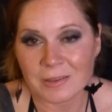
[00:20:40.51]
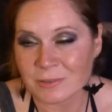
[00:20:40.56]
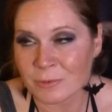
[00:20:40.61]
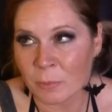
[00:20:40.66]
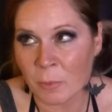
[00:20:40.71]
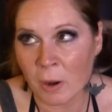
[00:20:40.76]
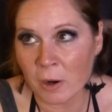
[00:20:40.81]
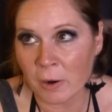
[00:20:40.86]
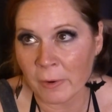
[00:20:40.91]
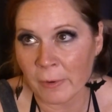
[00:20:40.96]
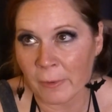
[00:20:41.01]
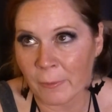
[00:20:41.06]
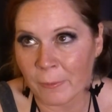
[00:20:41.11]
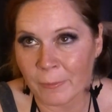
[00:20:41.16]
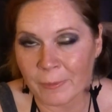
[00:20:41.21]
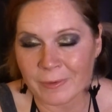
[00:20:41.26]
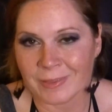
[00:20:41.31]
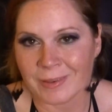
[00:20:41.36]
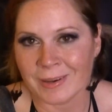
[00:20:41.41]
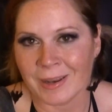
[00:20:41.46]
tomorrow
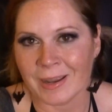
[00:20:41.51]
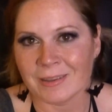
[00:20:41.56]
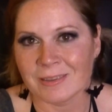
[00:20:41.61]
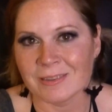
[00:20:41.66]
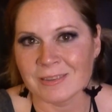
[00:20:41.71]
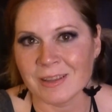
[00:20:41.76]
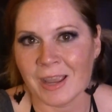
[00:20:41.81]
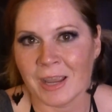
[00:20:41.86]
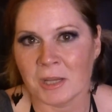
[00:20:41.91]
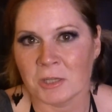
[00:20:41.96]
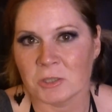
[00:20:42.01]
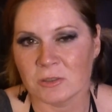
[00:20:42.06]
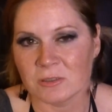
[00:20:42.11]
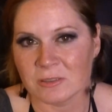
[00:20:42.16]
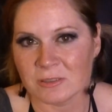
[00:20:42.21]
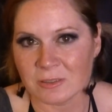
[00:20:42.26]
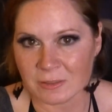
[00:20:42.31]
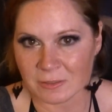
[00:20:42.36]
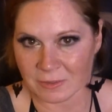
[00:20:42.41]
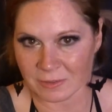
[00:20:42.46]
or the next day,
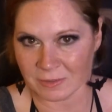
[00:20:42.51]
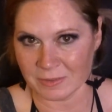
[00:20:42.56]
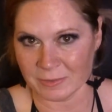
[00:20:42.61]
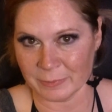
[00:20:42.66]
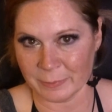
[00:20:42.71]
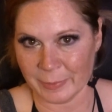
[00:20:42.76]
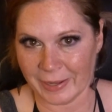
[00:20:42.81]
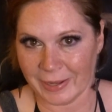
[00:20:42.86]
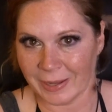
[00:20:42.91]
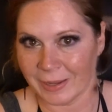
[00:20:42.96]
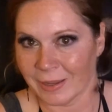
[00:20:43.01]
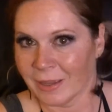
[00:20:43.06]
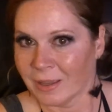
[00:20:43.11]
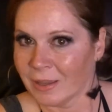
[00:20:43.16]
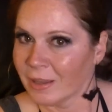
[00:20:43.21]
just listen to me